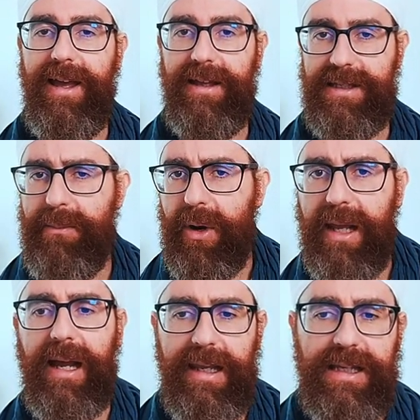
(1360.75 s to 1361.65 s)

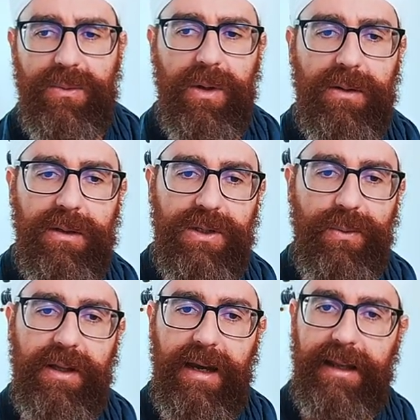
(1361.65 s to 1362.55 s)
Symbolically, as well, it's
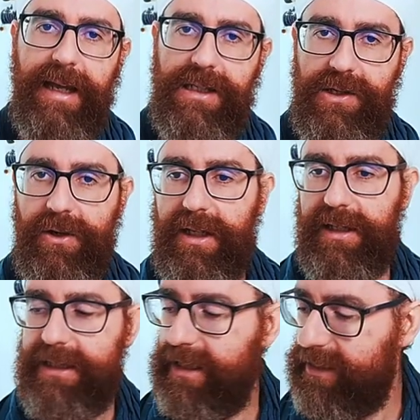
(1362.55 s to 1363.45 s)
written like that. I just know that
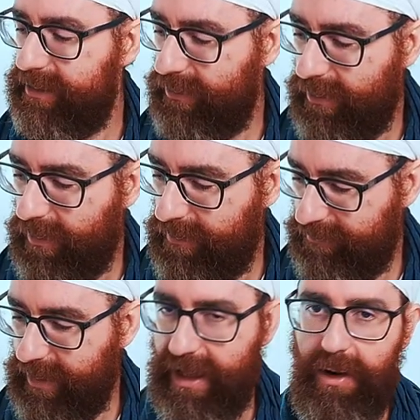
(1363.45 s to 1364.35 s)
this is
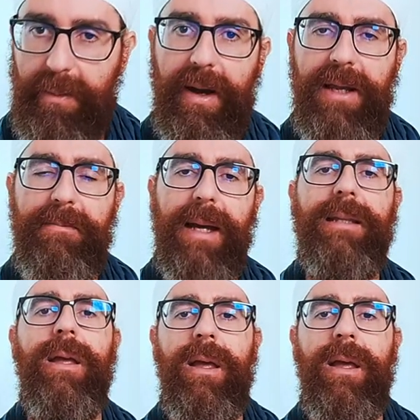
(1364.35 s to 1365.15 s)
in our body, but